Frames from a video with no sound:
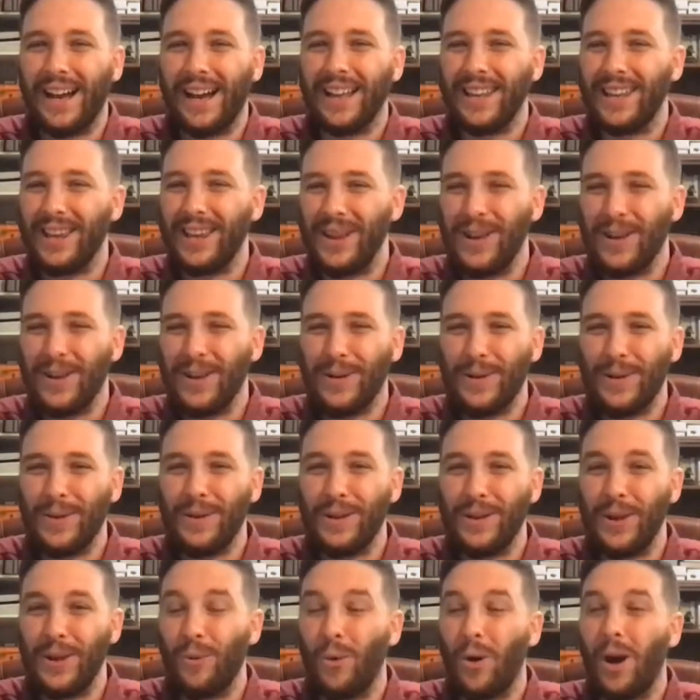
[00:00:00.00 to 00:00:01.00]

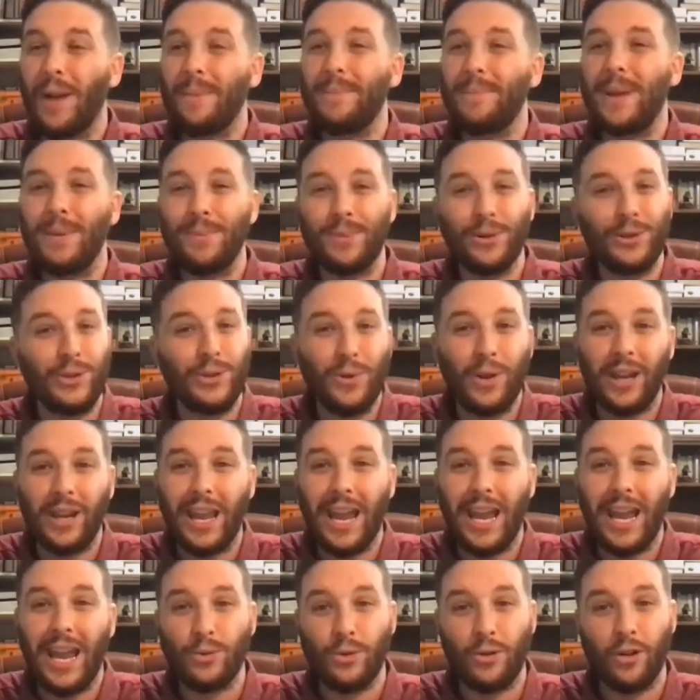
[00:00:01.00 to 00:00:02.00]
you want people to
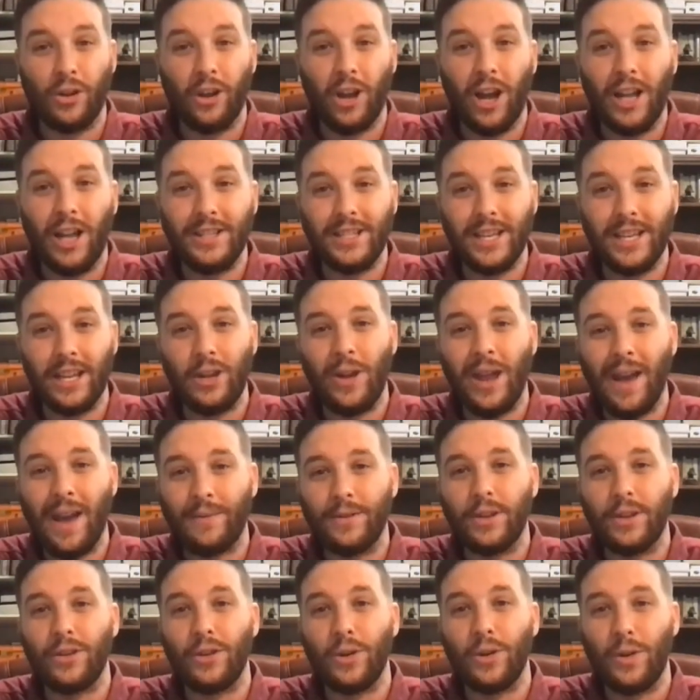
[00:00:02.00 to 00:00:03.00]
engage with your content, and you have
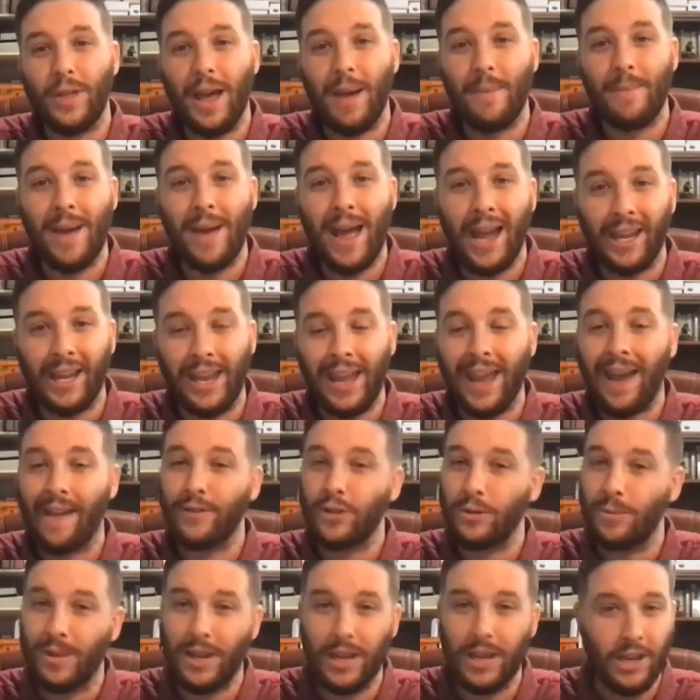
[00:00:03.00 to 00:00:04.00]
to do that back. You have
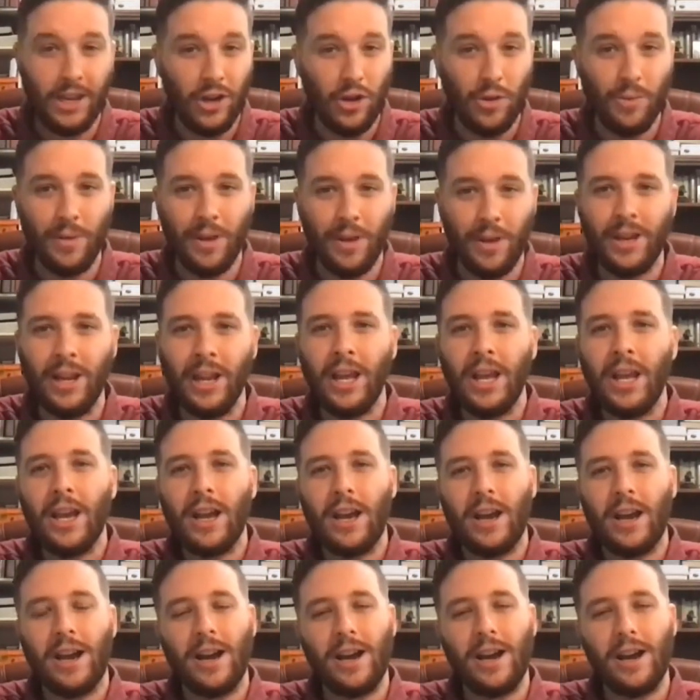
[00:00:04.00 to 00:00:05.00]
to be a human,
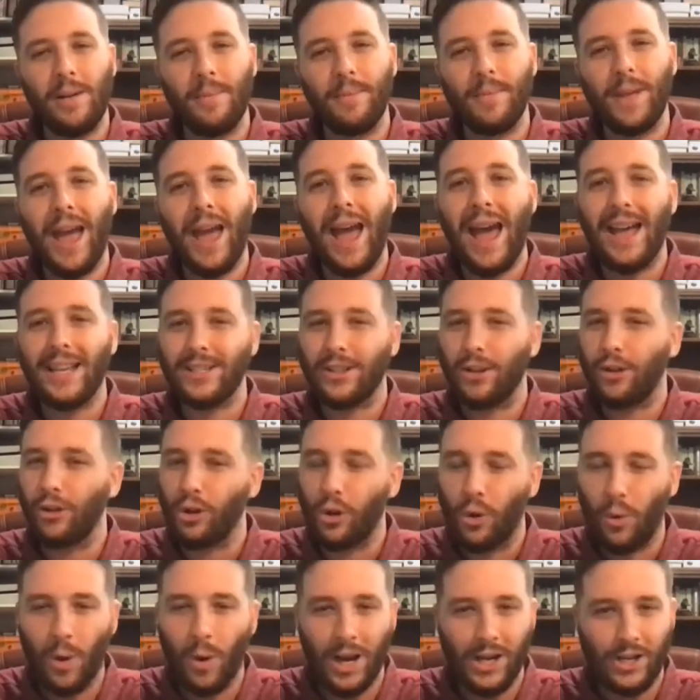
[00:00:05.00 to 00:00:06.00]
ask good
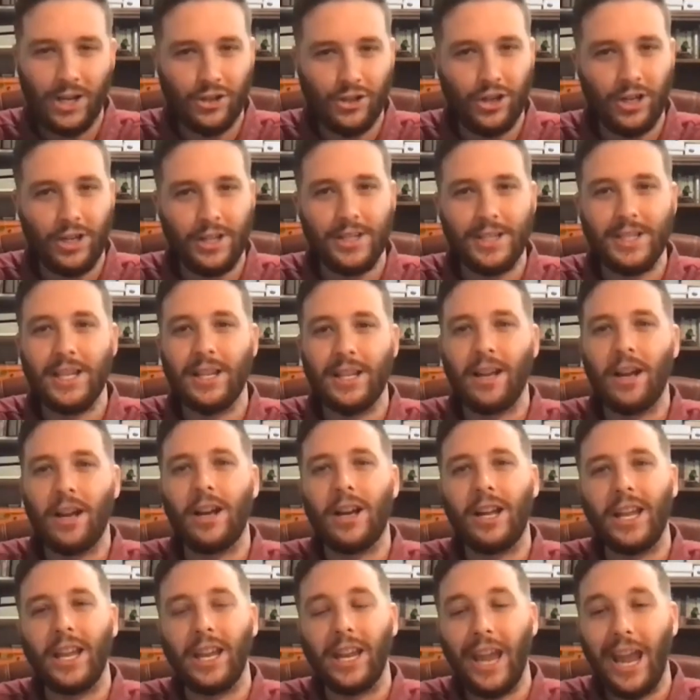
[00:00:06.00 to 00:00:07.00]
questions,
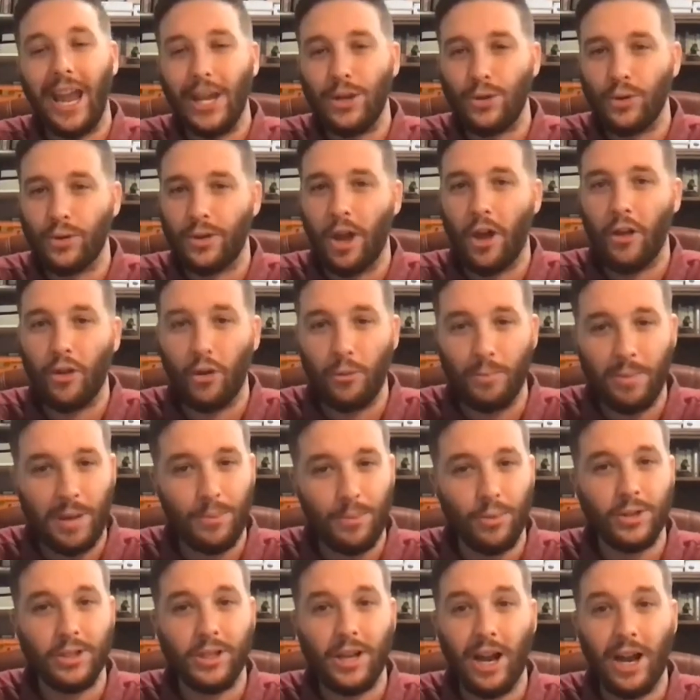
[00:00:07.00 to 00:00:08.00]
engage with other
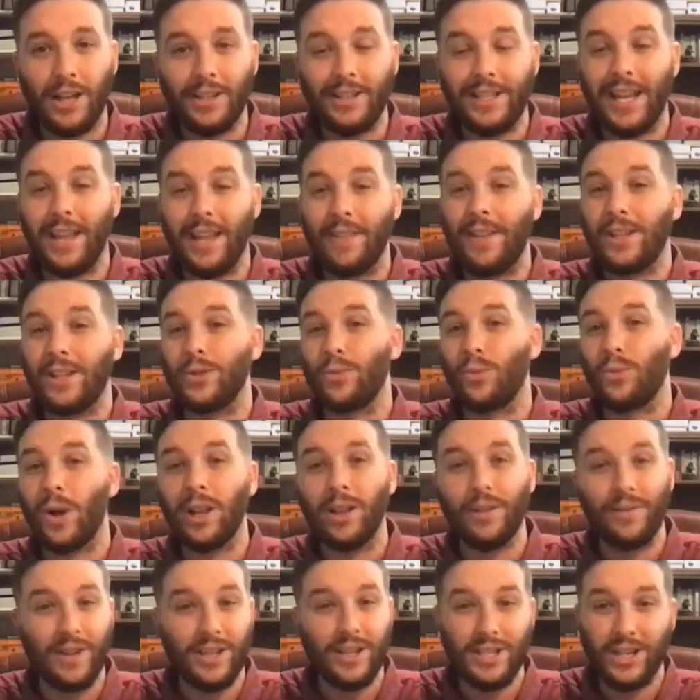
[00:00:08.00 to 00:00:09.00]
people's content that's
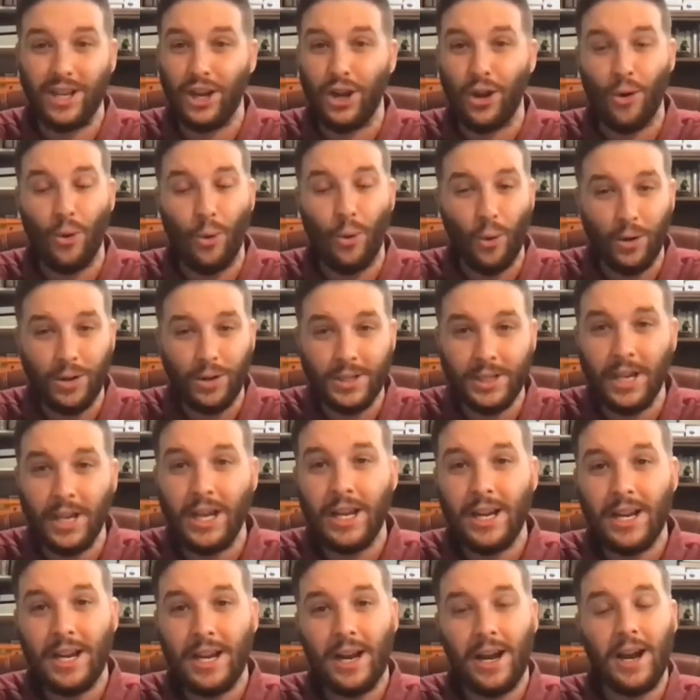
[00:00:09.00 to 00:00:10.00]
relevant to yours,
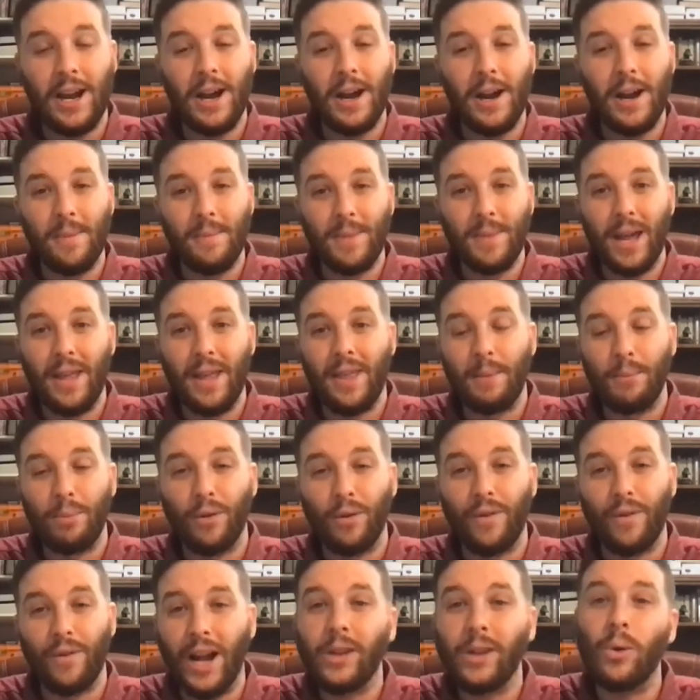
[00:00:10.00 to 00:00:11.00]
and then
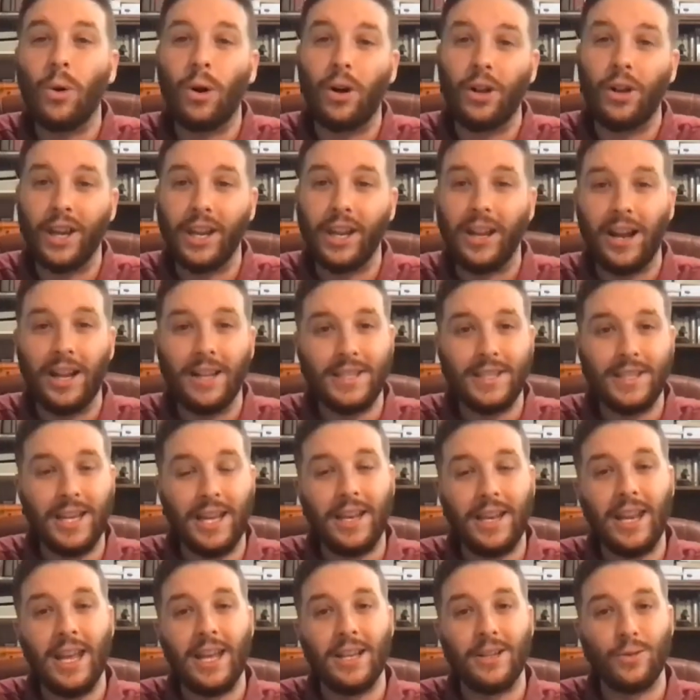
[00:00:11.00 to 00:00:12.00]
provide quality content
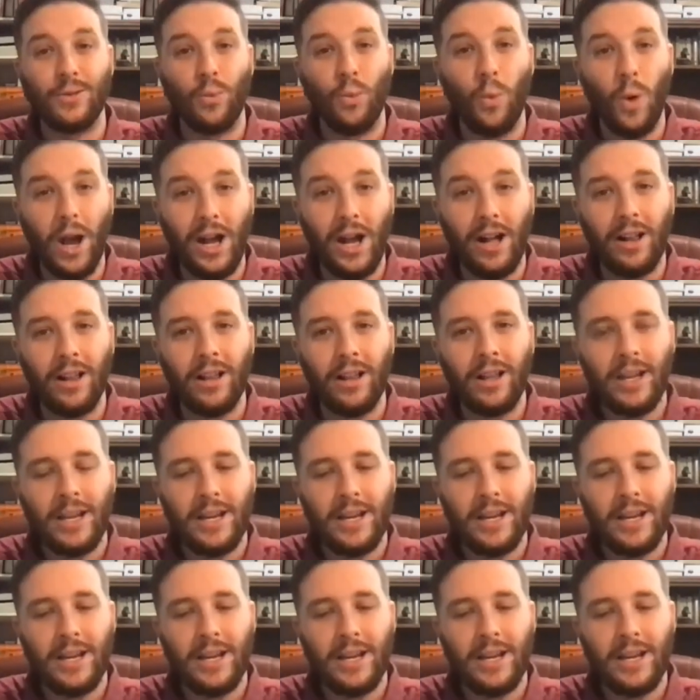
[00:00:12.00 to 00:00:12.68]
as well.